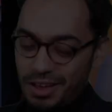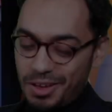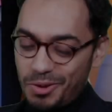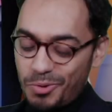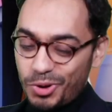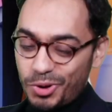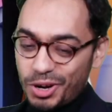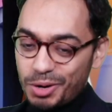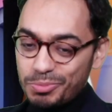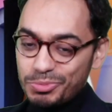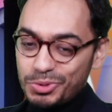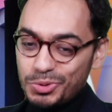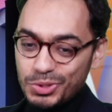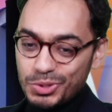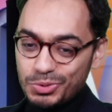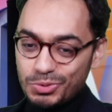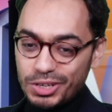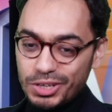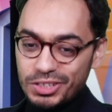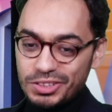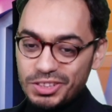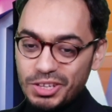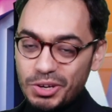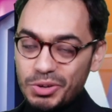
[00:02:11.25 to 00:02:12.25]
What I'm doing
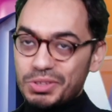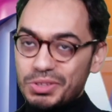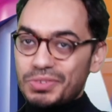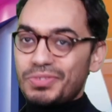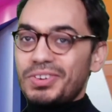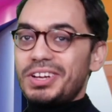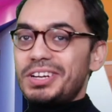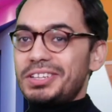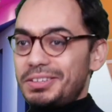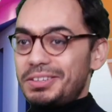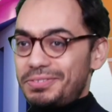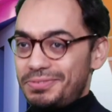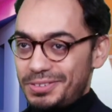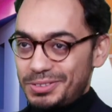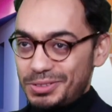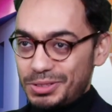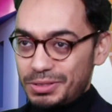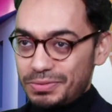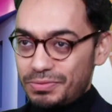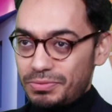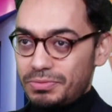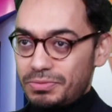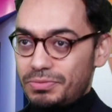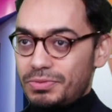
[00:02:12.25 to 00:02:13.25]
right now is very different
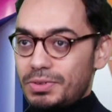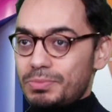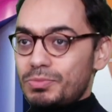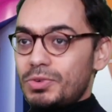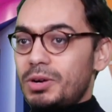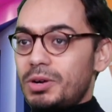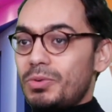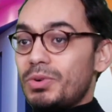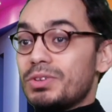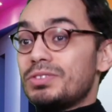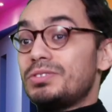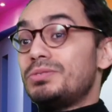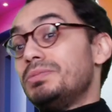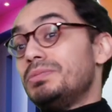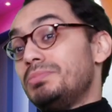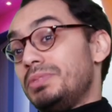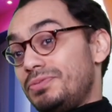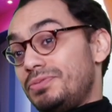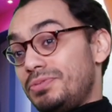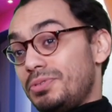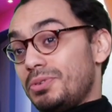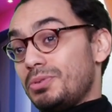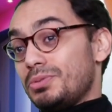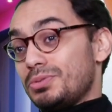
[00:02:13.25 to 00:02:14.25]
from what I was doing
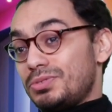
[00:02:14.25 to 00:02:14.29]
before.